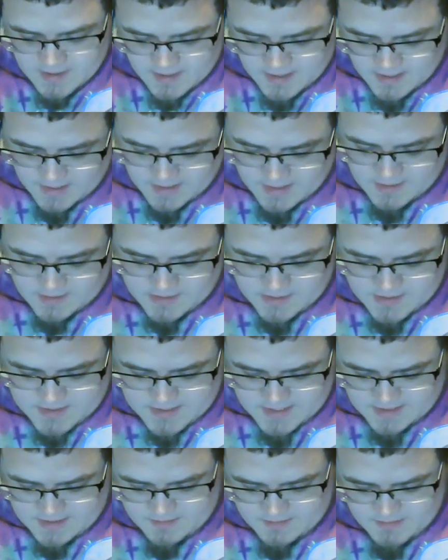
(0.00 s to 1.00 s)

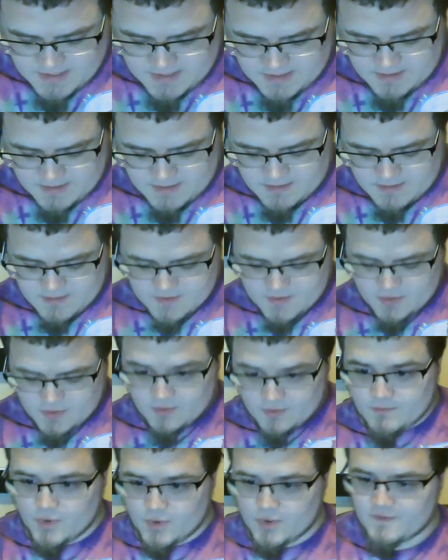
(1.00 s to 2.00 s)
Looks like to be the
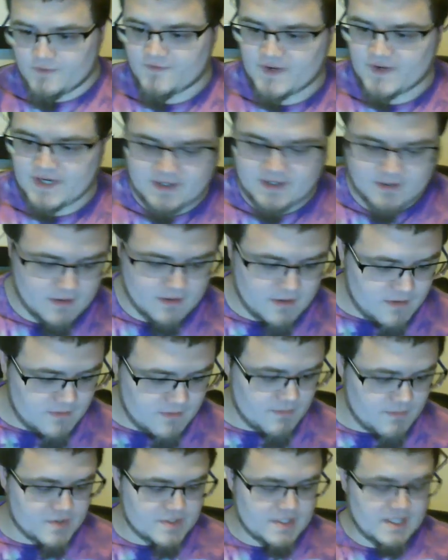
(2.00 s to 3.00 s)
Sword and Board fighter,
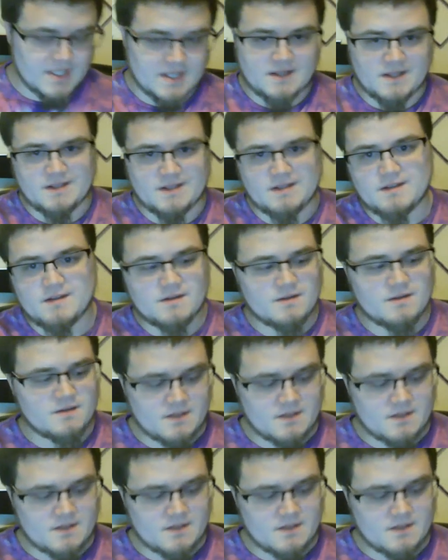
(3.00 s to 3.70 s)
most likely.